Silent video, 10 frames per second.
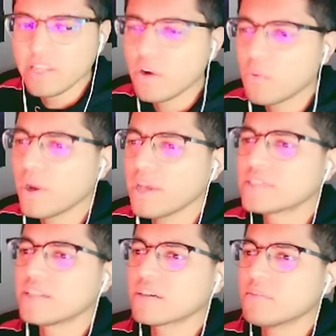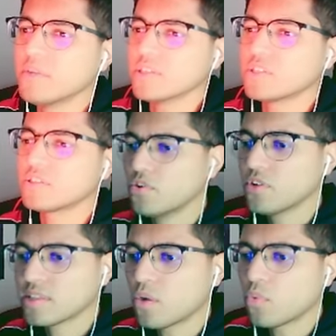no way he's Gilgamesh. You're
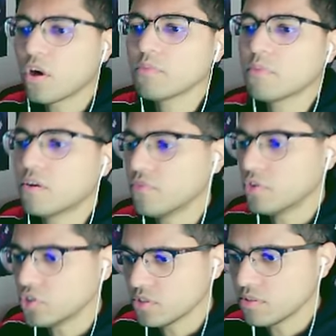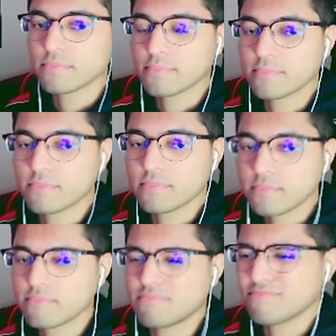like the Walmart version.
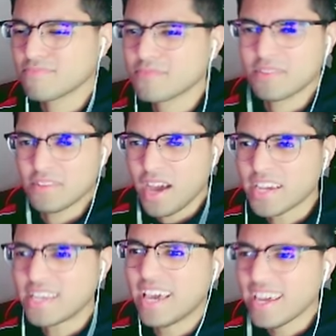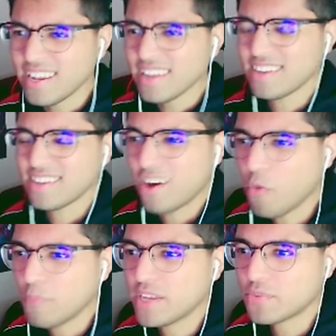Again?
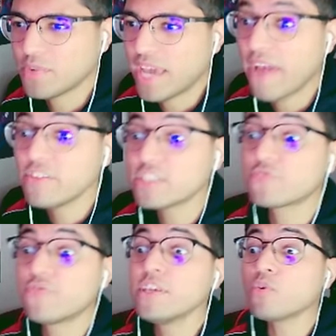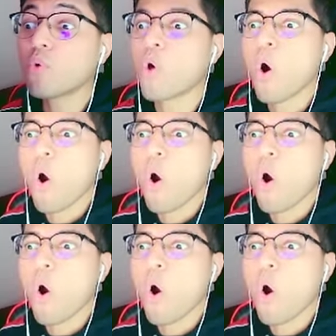Opening three, Heaven's Feel!